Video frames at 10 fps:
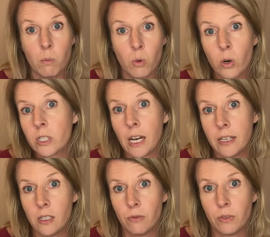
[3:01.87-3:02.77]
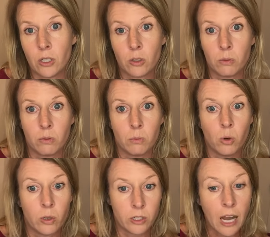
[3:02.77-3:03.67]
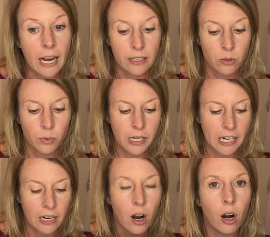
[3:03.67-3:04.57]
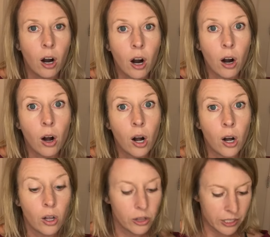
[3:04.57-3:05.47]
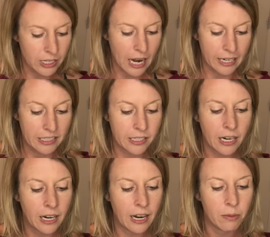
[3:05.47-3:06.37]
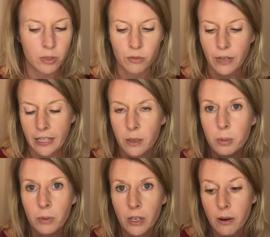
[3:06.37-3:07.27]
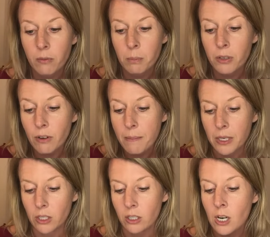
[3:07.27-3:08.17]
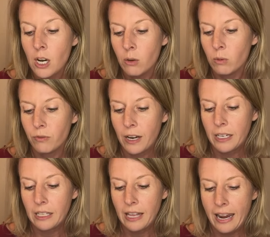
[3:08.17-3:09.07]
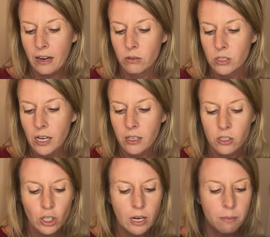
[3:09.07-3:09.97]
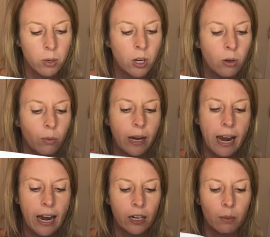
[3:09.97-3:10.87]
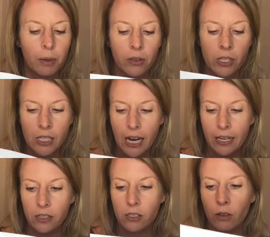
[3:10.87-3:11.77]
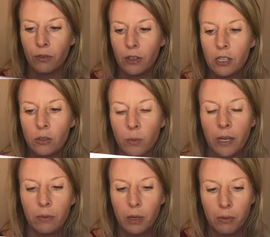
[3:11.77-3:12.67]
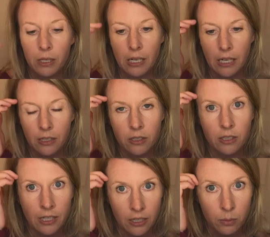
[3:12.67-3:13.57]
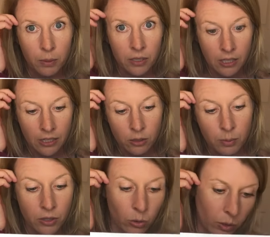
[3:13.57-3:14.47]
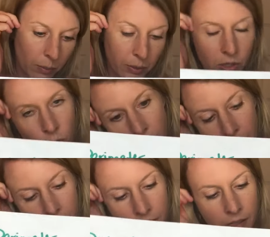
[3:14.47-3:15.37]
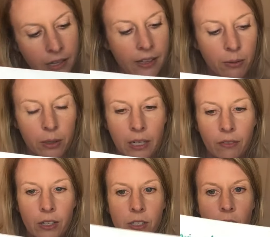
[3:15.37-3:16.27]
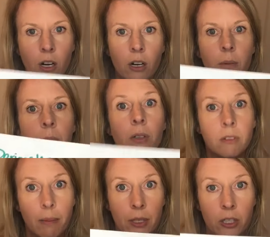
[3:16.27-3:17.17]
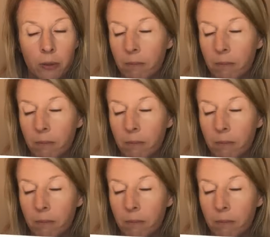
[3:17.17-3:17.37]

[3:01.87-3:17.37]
more sides if there's more sides. We need all the sides. And to find the perimeter, we're finding the outside of the shape. We add up all the sides. So for this one, we would need 6 plus 6 plus 3 plus 3, and that would give us our perimeter,